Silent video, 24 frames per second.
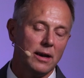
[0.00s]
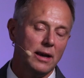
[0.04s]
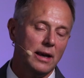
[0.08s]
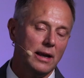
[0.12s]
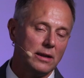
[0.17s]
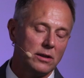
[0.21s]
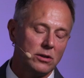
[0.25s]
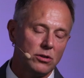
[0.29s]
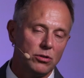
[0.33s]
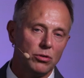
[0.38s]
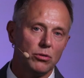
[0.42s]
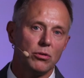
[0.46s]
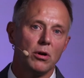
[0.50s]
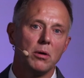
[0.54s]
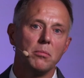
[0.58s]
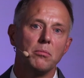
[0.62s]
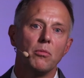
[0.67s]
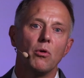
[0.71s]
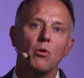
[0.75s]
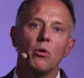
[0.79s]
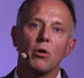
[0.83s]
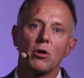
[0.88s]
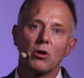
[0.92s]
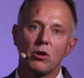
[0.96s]
into a
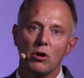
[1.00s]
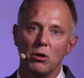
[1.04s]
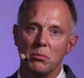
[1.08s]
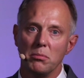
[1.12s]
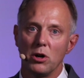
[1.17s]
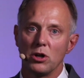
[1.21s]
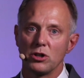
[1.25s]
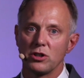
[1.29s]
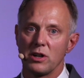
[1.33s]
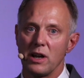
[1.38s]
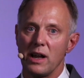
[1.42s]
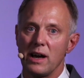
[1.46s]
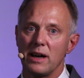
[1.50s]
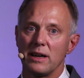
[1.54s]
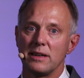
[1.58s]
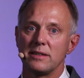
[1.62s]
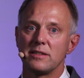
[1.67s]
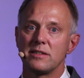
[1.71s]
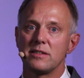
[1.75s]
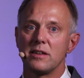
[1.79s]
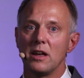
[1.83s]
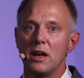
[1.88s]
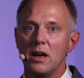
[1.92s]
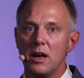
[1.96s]
more
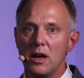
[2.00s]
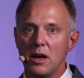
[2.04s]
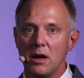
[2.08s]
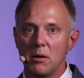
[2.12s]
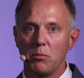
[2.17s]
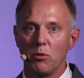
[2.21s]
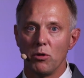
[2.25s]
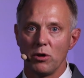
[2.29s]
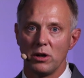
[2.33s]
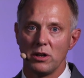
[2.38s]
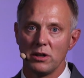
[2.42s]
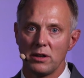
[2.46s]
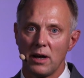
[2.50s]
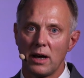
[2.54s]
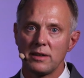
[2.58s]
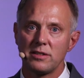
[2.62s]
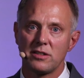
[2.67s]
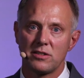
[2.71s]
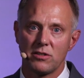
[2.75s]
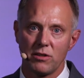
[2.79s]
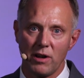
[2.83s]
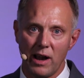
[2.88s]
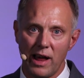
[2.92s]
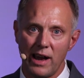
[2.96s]
commercialized, more
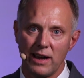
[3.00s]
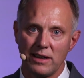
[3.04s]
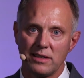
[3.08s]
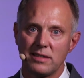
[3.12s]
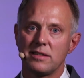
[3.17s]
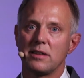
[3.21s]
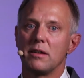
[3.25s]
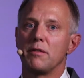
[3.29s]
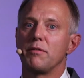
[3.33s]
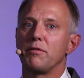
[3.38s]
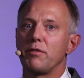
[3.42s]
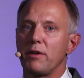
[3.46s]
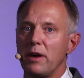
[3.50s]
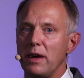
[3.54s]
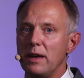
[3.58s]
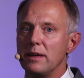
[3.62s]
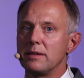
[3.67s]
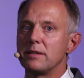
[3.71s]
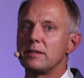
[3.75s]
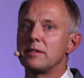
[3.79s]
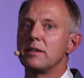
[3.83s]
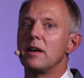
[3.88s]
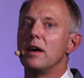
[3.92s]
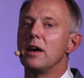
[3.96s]
industrialized
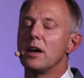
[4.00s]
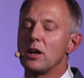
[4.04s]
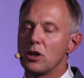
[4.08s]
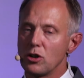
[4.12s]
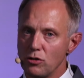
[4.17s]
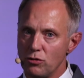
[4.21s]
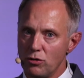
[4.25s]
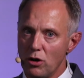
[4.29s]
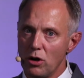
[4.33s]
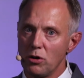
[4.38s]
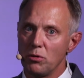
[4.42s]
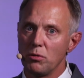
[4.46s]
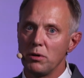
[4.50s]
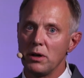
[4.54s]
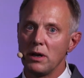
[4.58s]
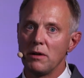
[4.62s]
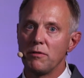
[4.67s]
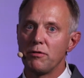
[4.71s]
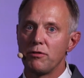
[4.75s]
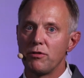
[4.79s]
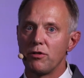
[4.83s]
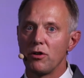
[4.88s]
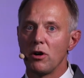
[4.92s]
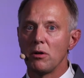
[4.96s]
phase, growing
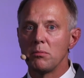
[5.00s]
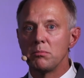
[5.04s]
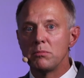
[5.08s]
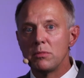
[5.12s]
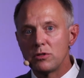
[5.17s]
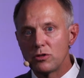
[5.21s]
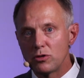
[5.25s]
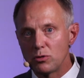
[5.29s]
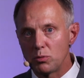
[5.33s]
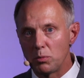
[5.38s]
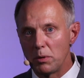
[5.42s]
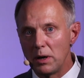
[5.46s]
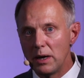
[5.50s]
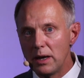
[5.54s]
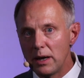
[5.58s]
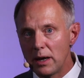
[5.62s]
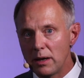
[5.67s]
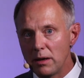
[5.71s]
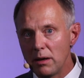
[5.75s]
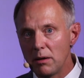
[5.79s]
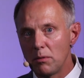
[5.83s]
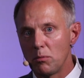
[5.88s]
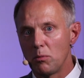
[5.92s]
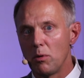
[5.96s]
from
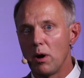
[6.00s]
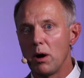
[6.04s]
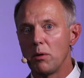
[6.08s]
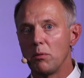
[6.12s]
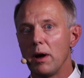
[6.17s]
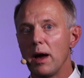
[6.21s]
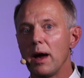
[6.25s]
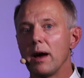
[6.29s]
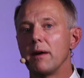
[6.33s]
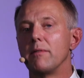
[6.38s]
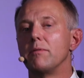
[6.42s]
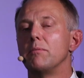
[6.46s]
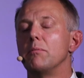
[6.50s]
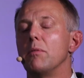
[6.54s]
Sweden, where we have